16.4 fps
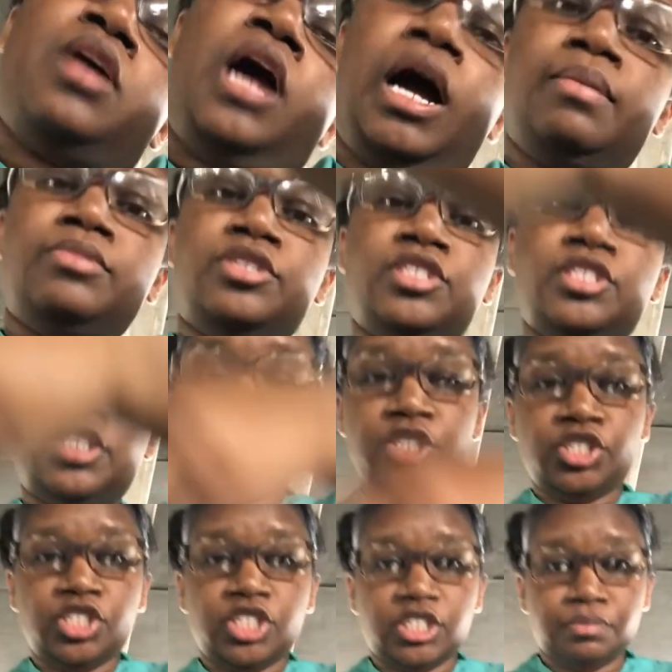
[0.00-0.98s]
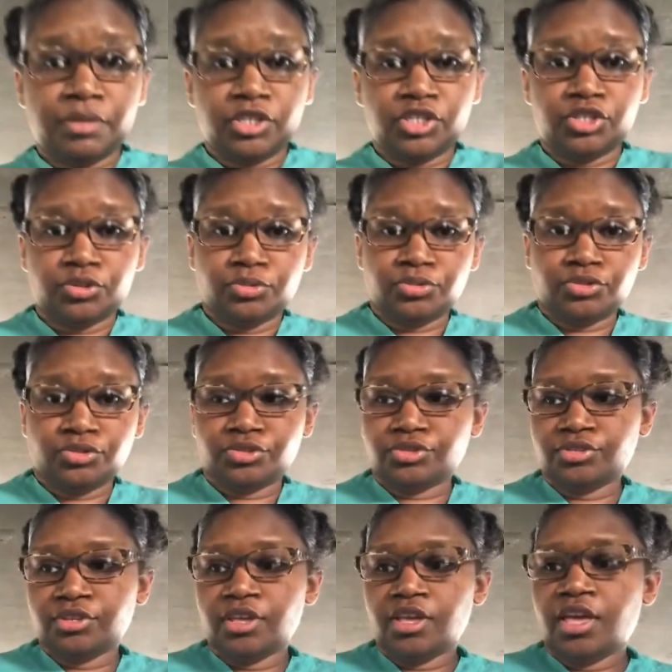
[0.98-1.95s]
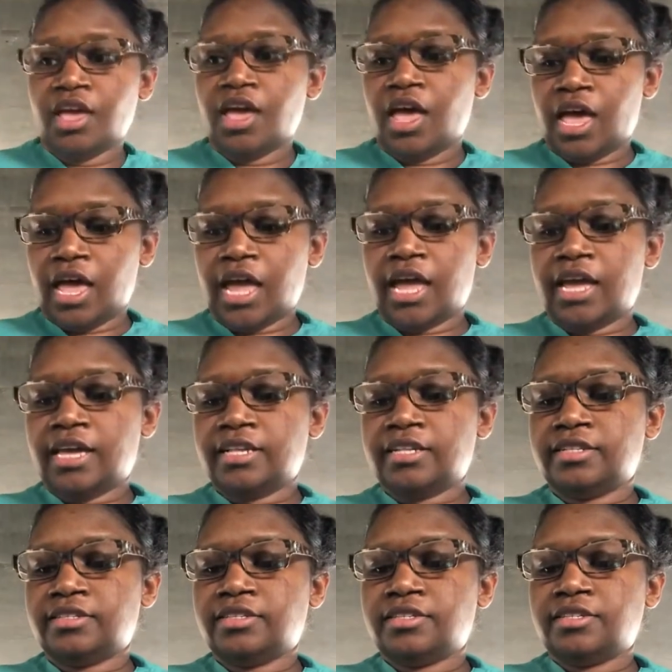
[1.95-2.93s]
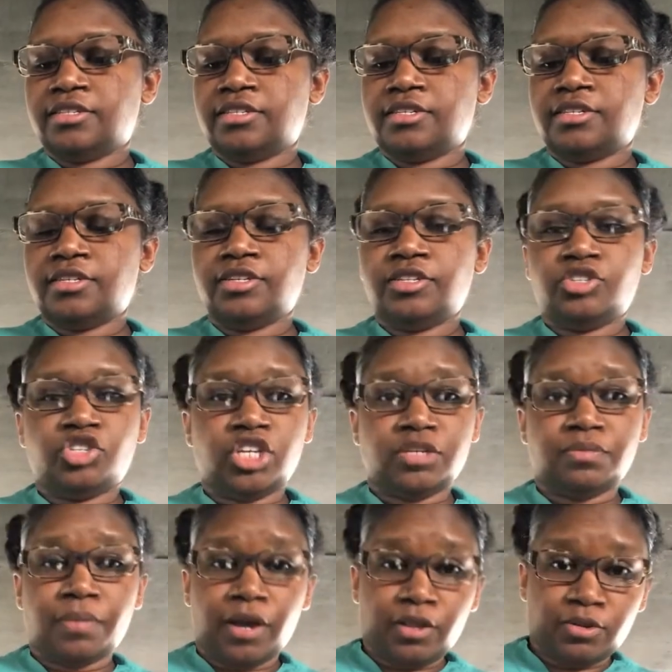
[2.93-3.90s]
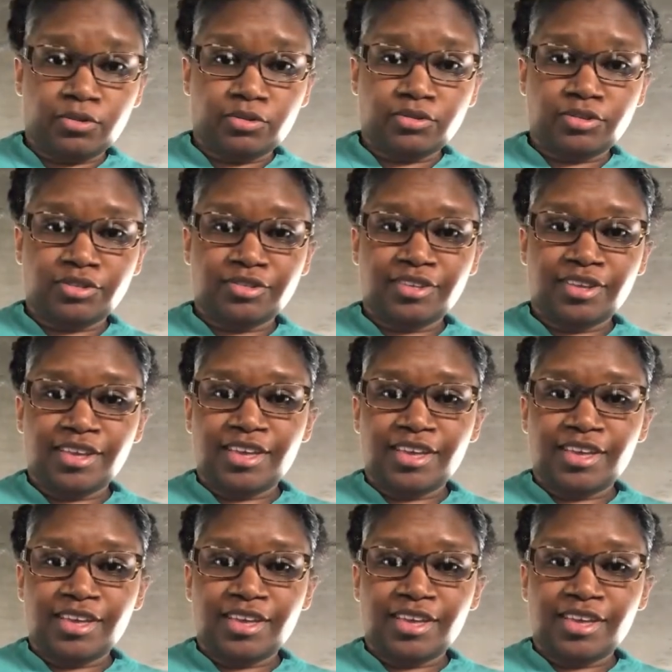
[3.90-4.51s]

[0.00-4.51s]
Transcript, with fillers: I'm just going to change my shoes and change my clothes.